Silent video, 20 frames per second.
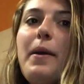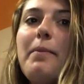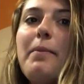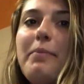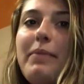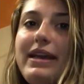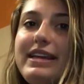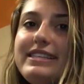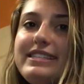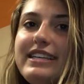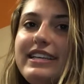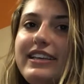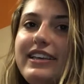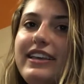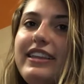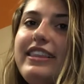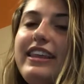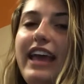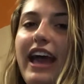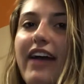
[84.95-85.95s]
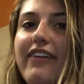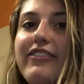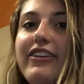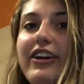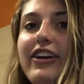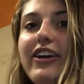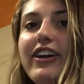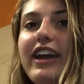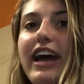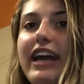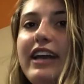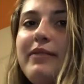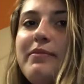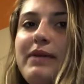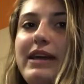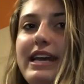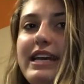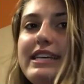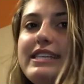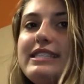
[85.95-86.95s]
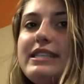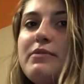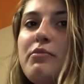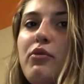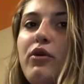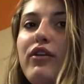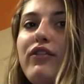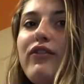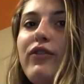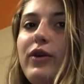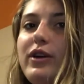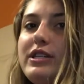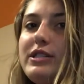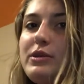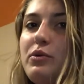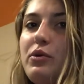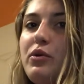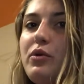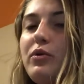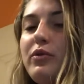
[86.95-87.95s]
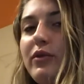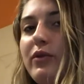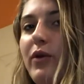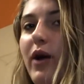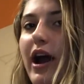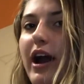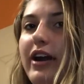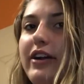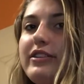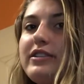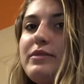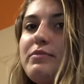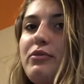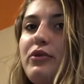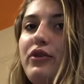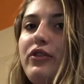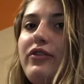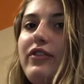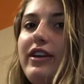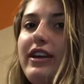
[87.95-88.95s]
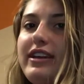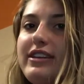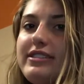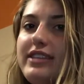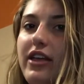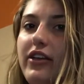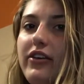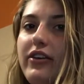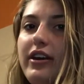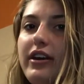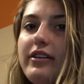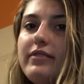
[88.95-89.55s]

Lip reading: Basically, the heavier an item is, the more force it will require to move and accelerate.